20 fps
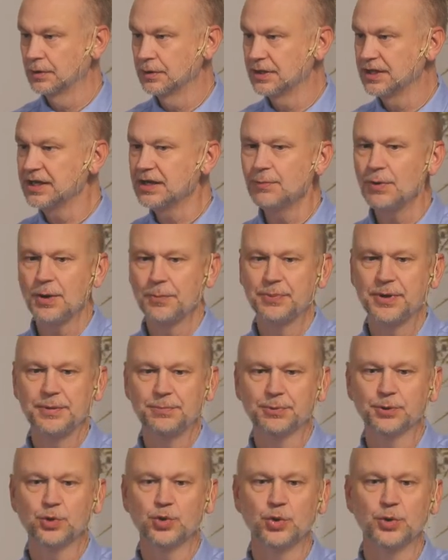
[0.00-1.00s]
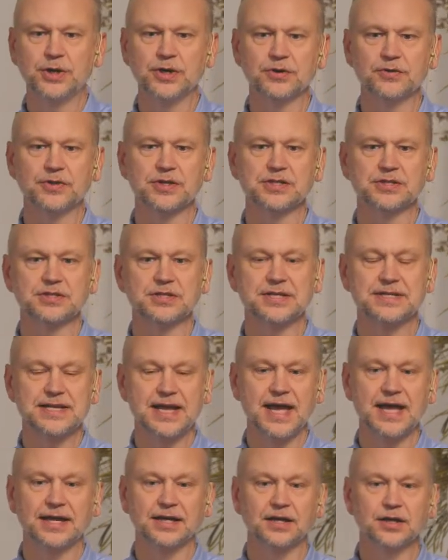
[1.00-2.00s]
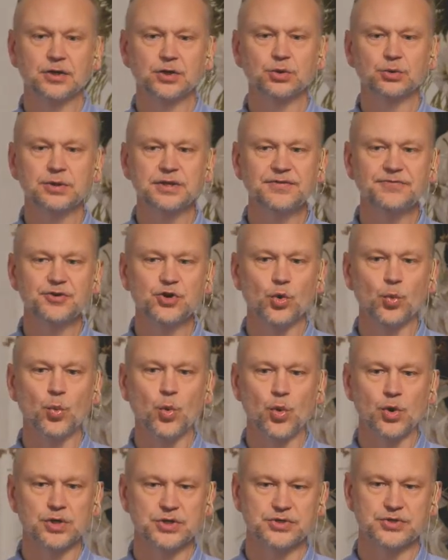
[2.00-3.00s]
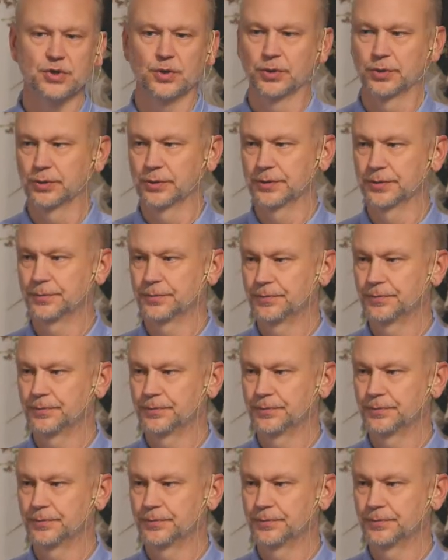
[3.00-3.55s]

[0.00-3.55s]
Think about people who hear this today, who live in a war zone